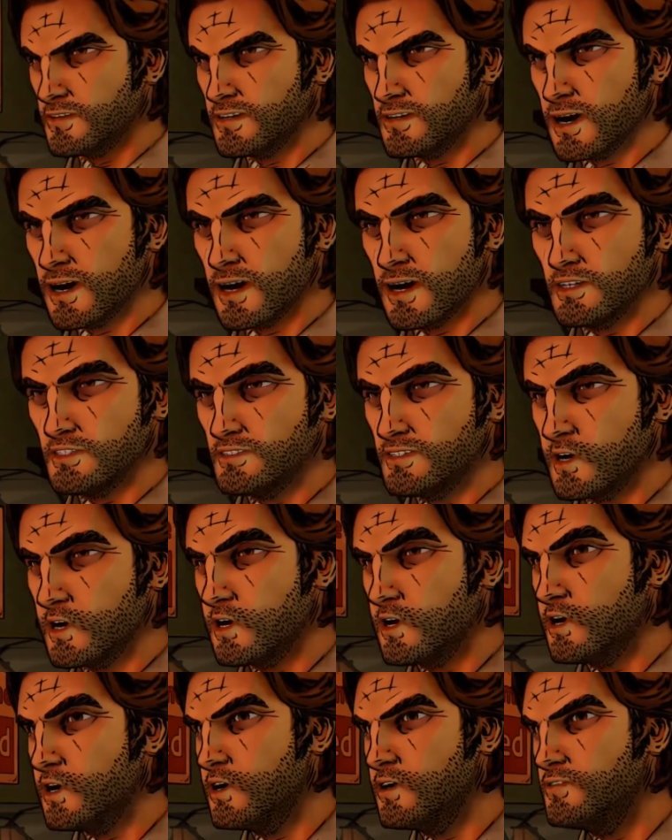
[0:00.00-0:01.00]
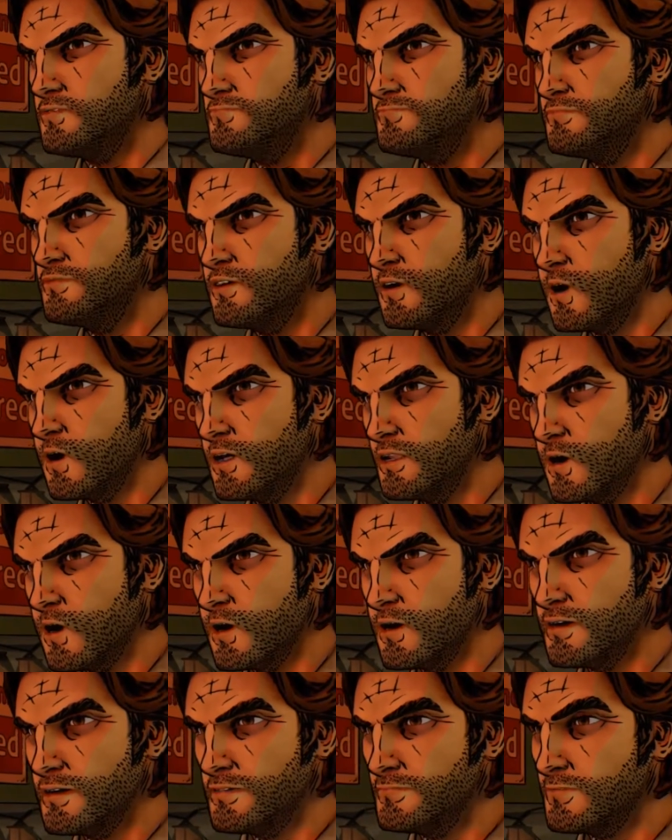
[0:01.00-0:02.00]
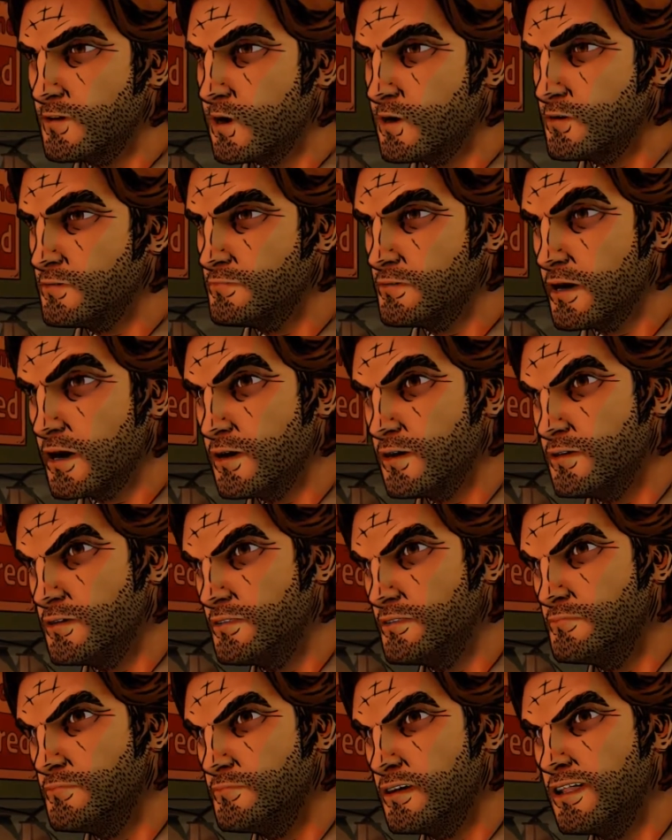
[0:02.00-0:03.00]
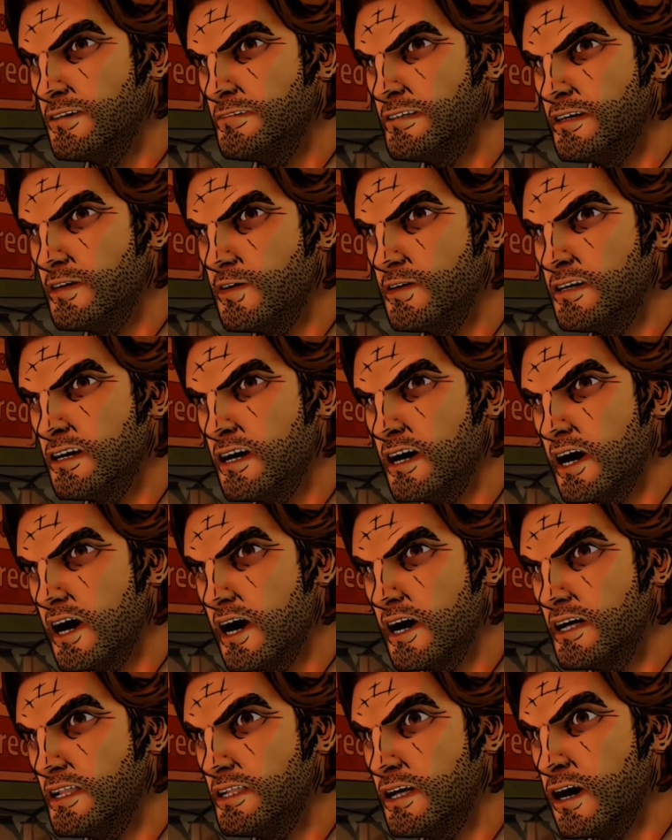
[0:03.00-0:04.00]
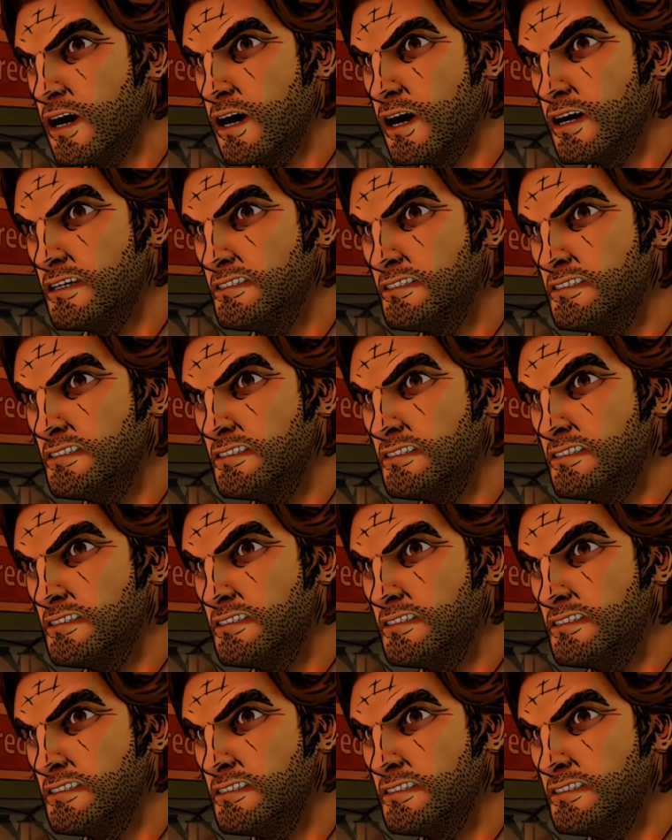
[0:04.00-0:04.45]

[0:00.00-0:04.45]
That's all you know? You don't know she almost fucking killed me with it last night?